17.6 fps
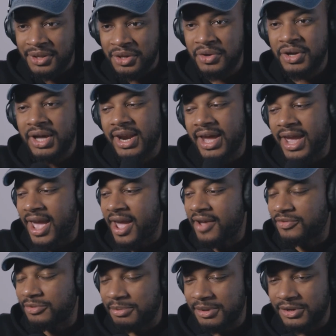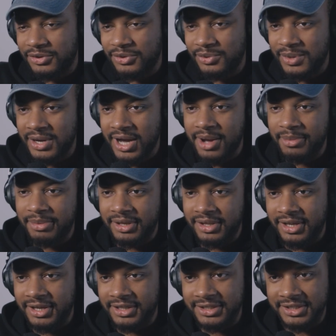You kind of have to be to do
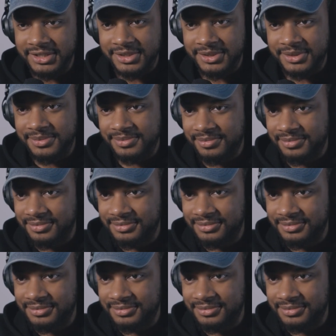comedy like this.